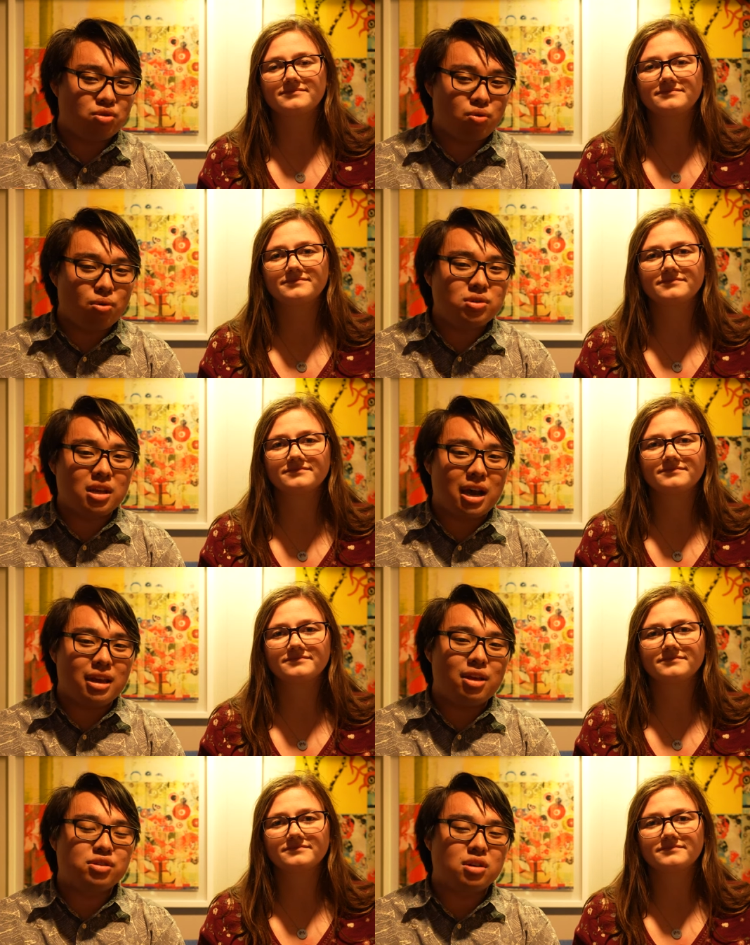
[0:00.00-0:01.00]
Speaker 1: cruise line,
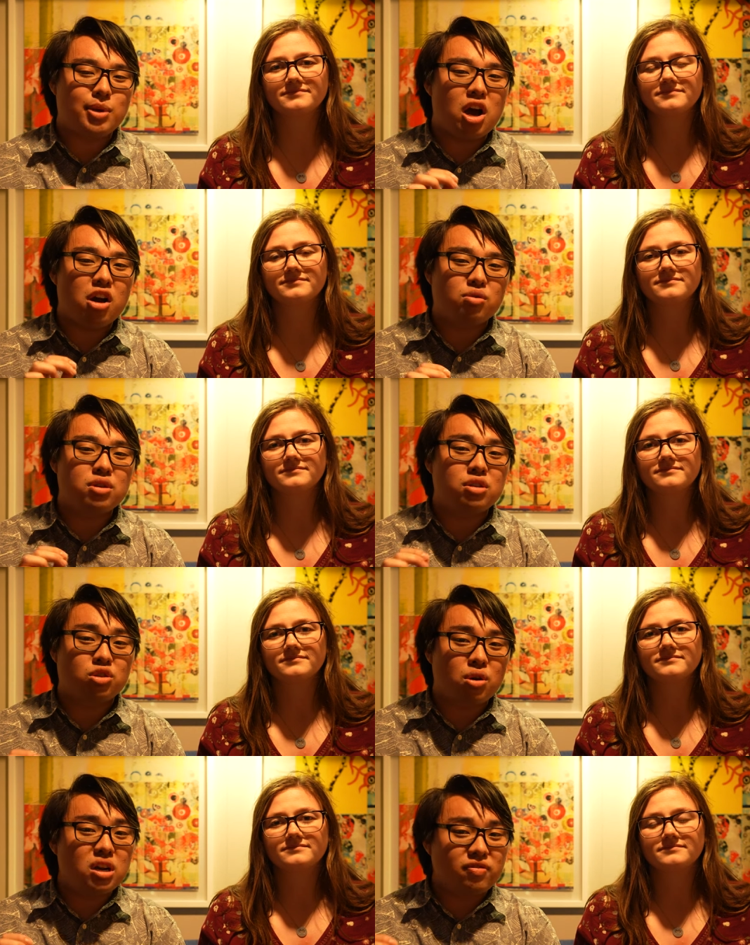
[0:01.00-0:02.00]
it was gonna be
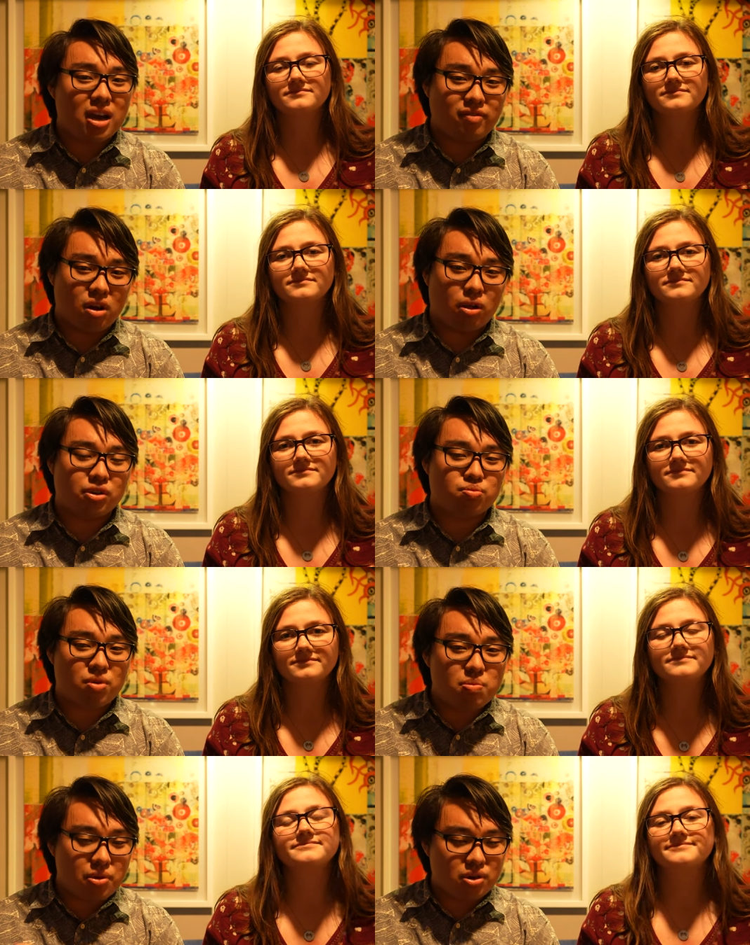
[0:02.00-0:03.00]
$135
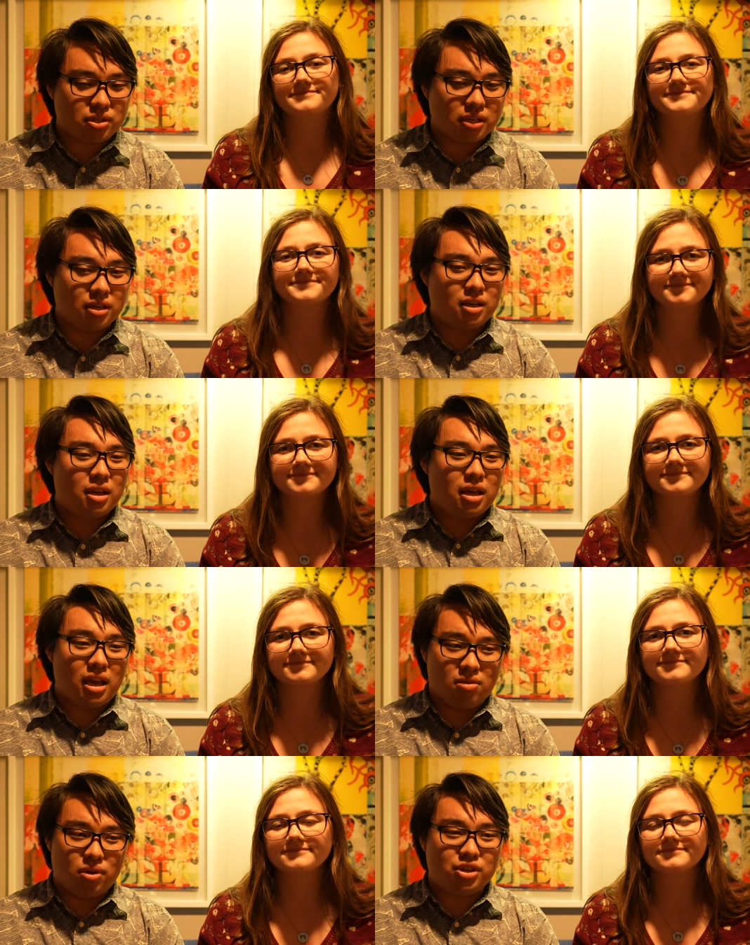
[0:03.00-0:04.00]
per person,
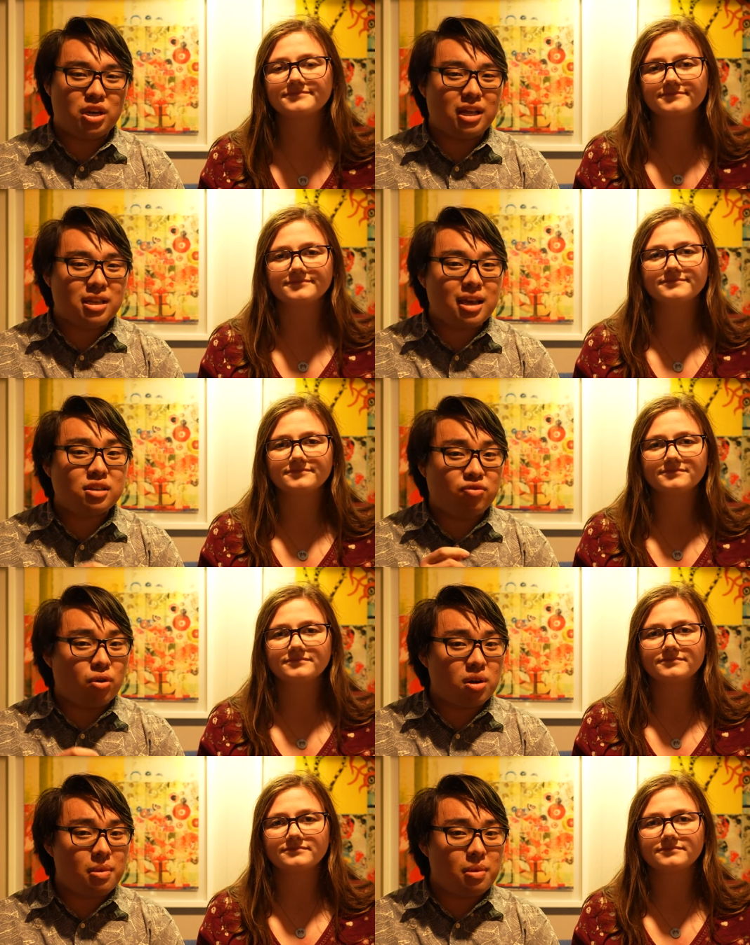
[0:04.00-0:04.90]
in which it takes 40